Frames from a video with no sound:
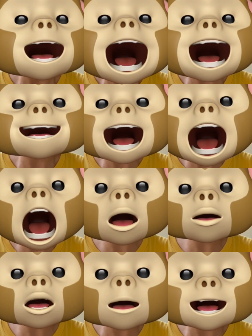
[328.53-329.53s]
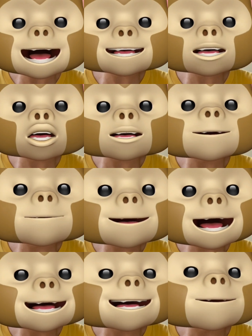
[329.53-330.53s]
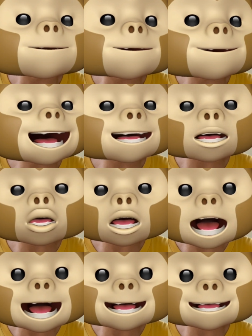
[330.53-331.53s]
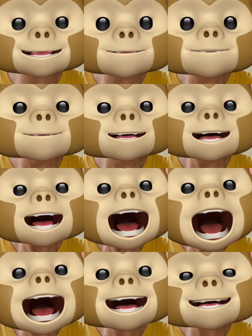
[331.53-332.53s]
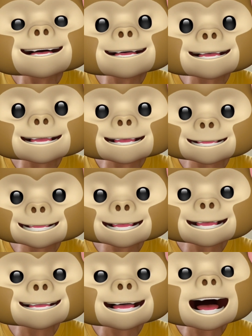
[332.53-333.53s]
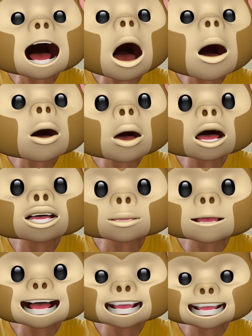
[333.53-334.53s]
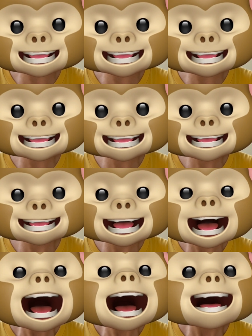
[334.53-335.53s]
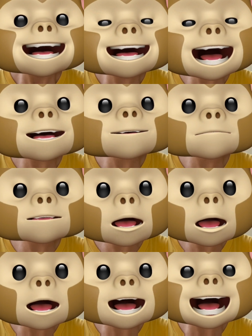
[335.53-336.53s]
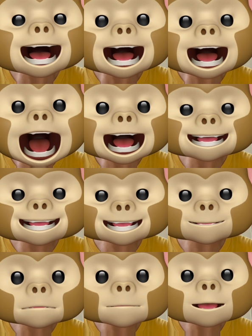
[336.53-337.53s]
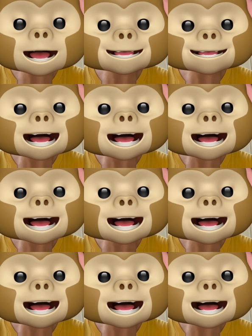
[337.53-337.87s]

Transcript: and how long it should be the best choice. I think this is an awkward question. Therefore, at this point,